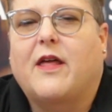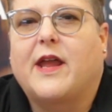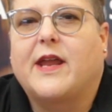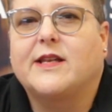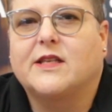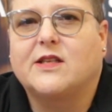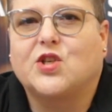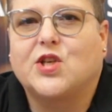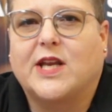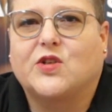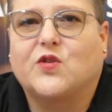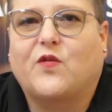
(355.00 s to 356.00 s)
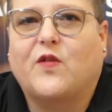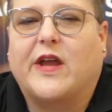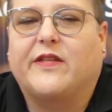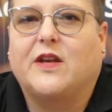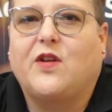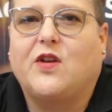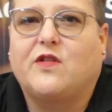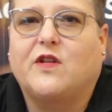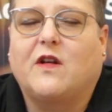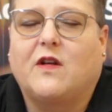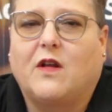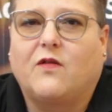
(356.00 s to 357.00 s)
It doesn't change the fact that if you
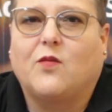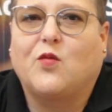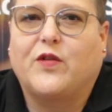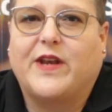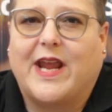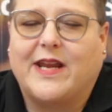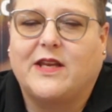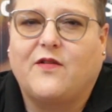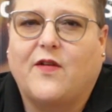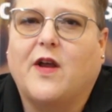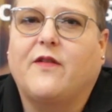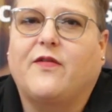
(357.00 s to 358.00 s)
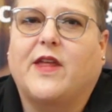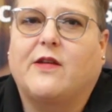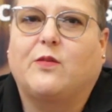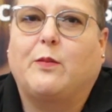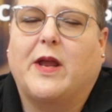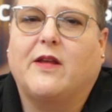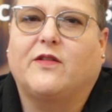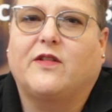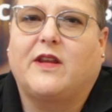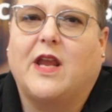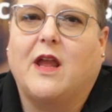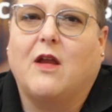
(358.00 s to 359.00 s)
turn over more than £85,000 a
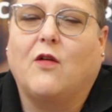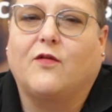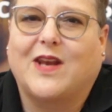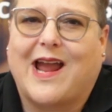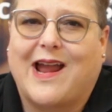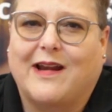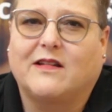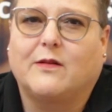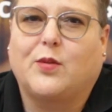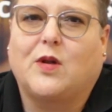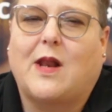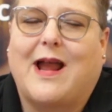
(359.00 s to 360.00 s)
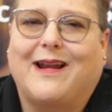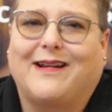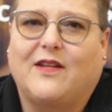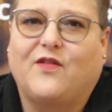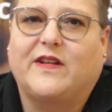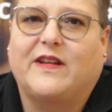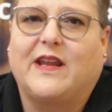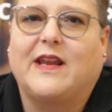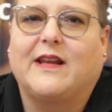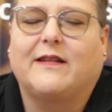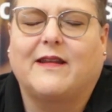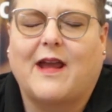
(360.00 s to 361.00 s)
year of taxable
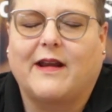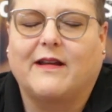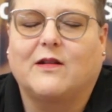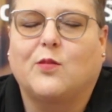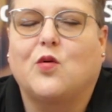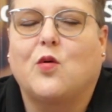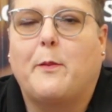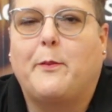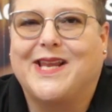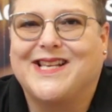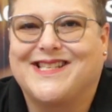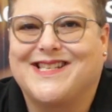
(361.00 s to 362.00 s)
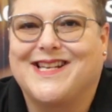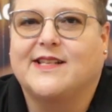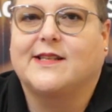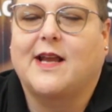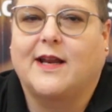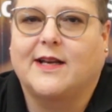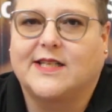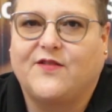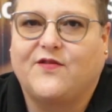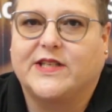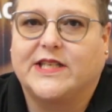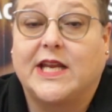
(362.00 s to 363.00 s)
activity, taxable business
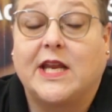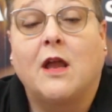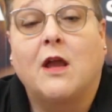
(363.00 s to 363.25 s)
activity,